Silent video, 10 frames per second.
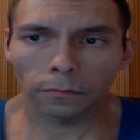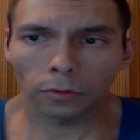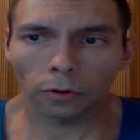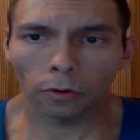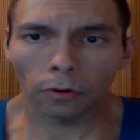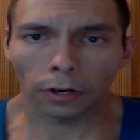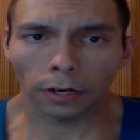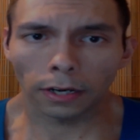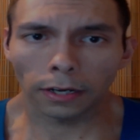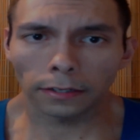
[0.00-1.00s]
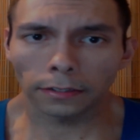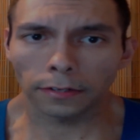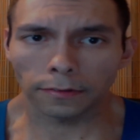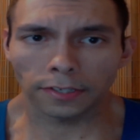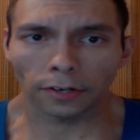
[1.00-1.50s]
or
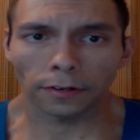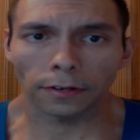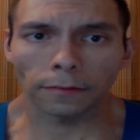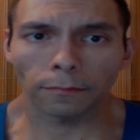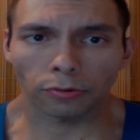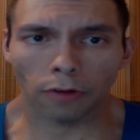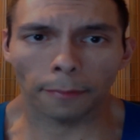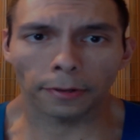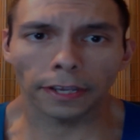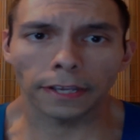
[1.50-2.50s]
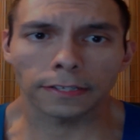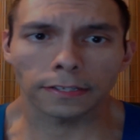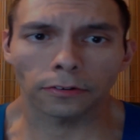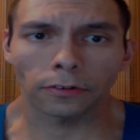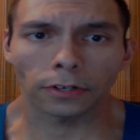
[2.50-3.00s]
certain properties
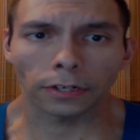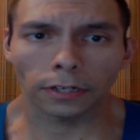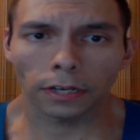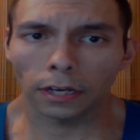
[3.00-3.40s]
or